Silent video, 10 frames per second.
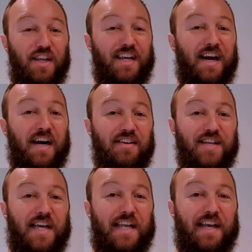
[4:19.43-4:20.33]
You can't
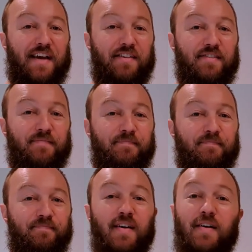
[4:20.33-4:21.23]
take it out.
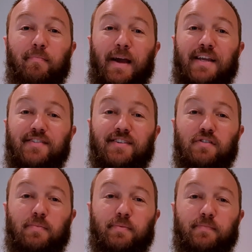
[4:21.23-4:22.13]
Make a
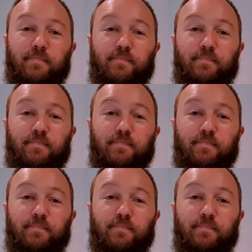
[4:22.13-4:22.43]
syrup.